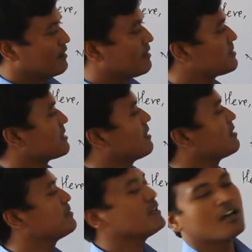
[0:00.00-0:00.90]
That means A
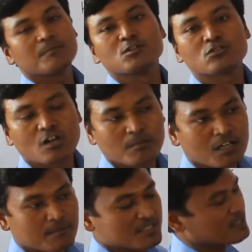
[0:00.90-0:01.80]
and B have no
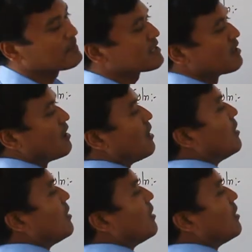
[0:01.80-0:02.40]
common elements. It means